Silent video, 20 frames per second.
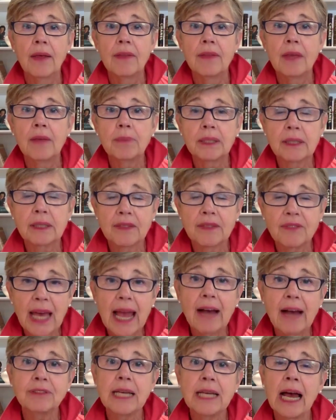They believe they
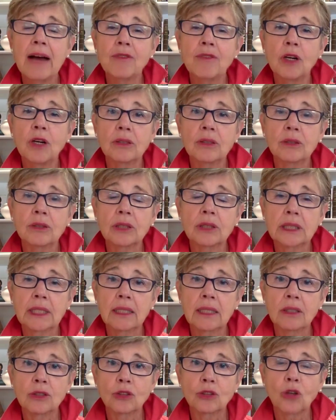have to have all those
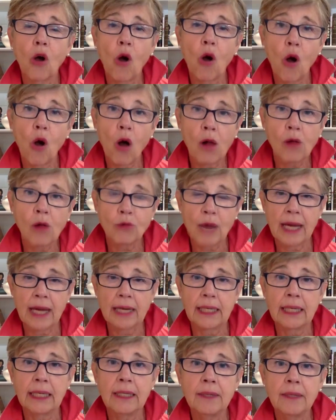skills
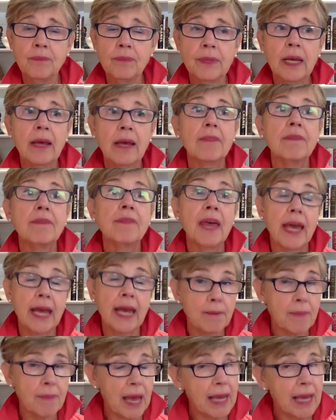already.
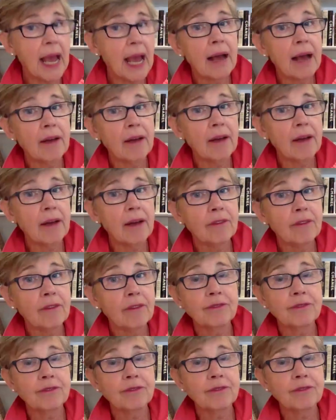They may have
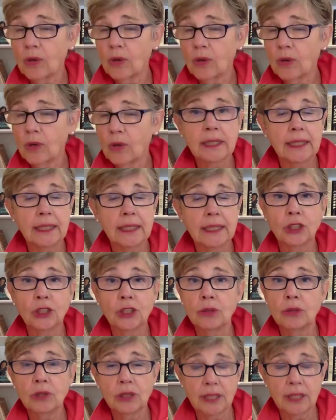loyalty issues
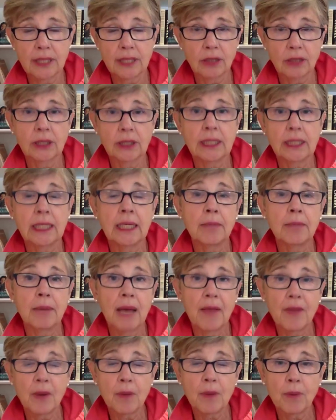to their team and
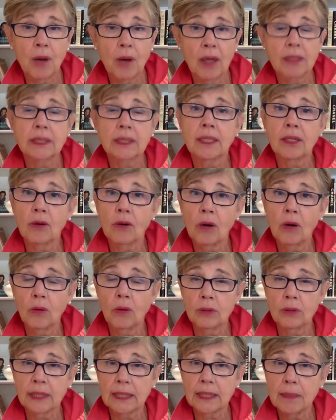their boss that are
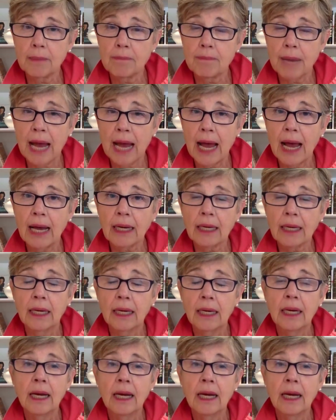holding them back.